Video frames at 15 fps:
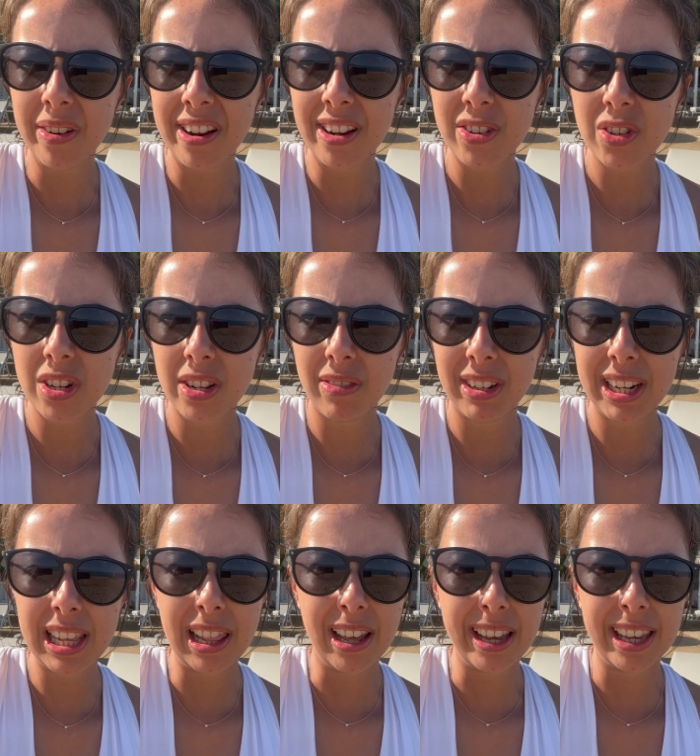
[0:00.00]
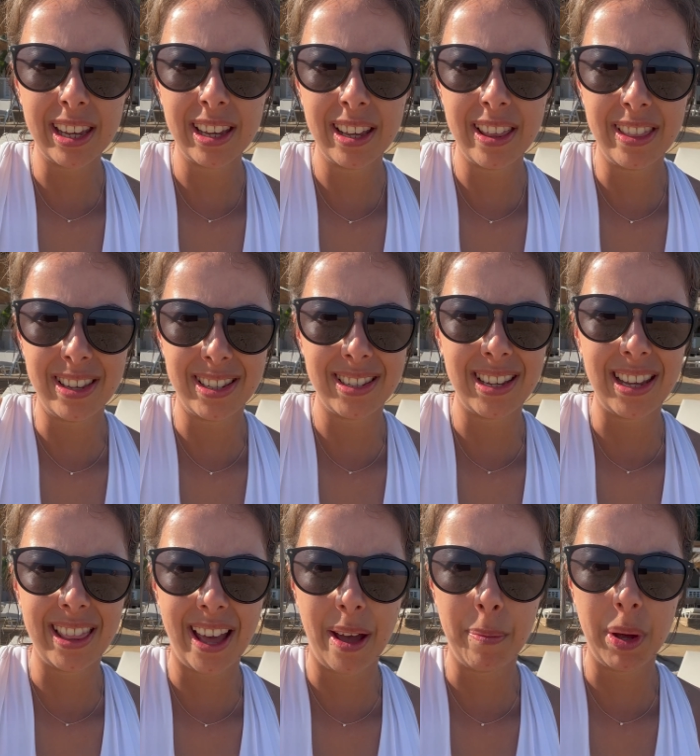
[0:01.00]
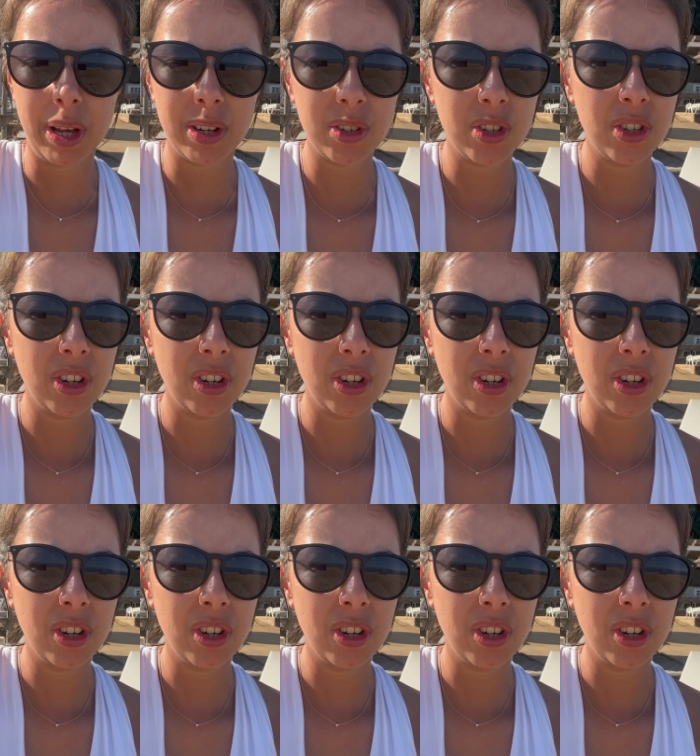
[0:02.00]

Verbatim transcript: actually really like the sea that much.